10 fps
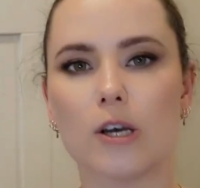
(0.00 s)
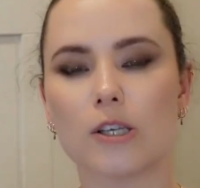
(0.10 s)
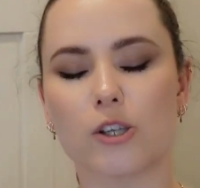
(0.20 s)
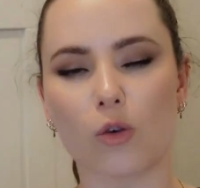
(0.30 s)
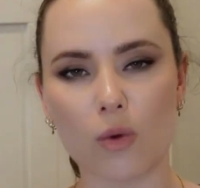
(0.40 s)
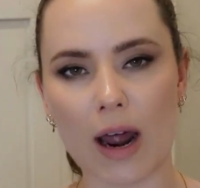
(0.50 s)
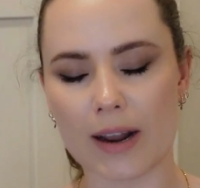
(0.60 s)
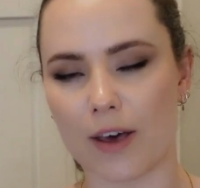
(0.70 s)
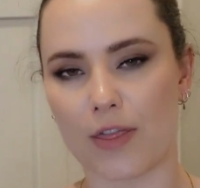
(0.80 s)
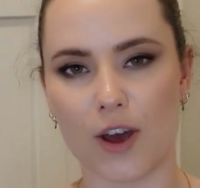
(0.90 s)
So run
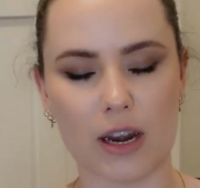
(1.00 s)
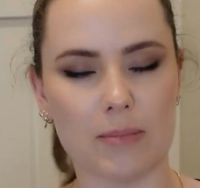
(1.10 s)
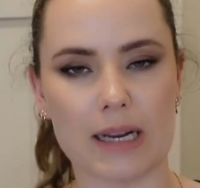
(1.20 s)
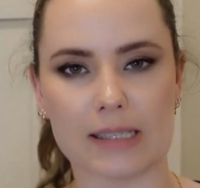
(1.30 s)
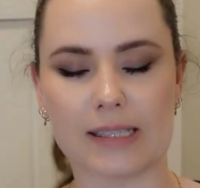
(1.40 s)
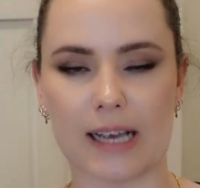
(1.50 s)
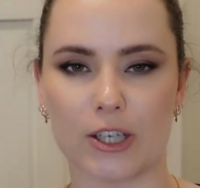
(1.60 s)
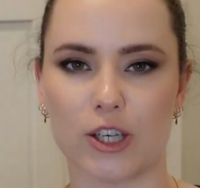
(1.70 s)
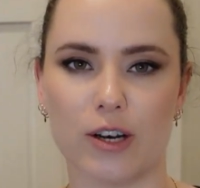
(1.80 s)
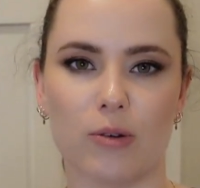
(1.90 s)
a 30-minute
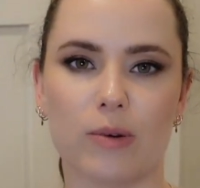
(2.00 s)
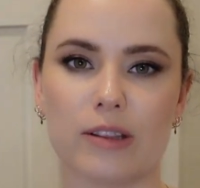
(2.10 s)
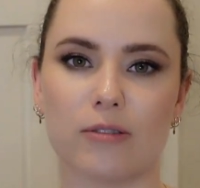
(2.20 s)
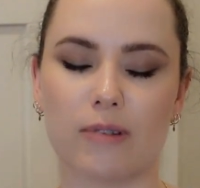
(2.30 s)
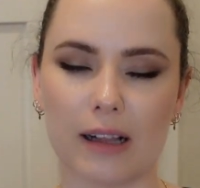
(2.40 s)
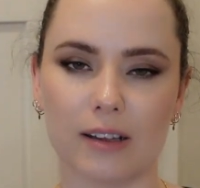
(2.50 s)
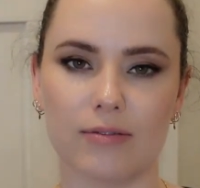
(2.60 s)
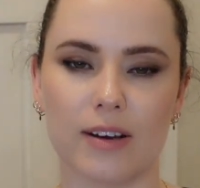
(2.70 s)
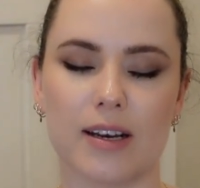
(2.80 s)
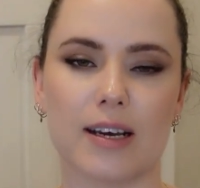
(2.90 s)
session with the
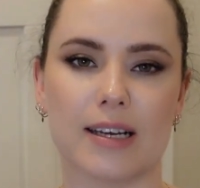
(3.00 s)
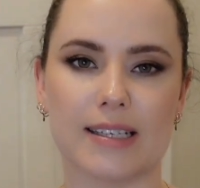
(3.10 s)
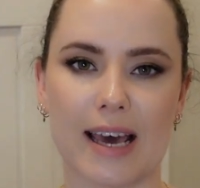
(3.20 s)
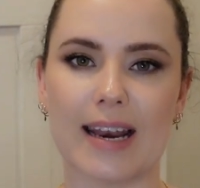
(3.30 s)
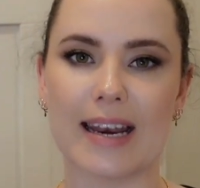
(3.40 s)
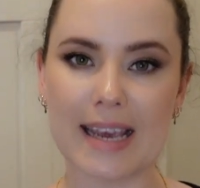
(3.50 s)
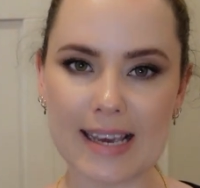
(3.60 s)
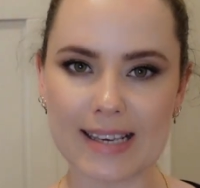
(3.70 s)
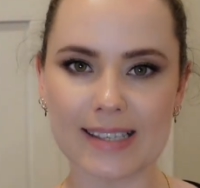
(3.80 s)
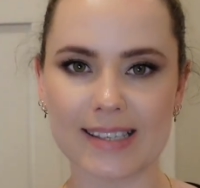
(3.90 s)
relevant
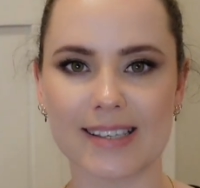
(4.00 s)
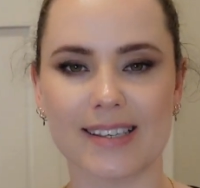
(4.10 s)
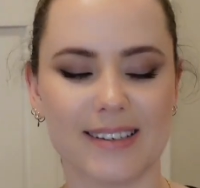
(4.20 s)
attendees.